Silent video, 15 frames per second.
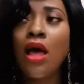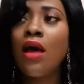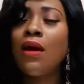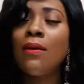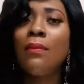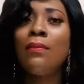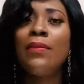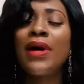
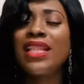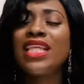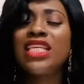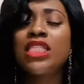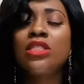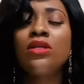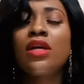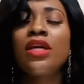but they still
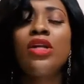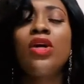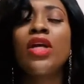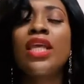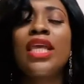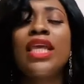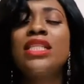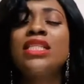cannot get
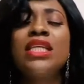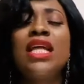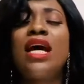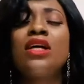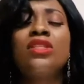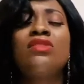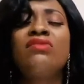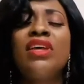it out of
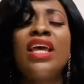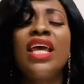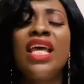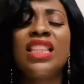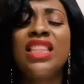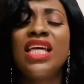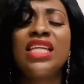their head that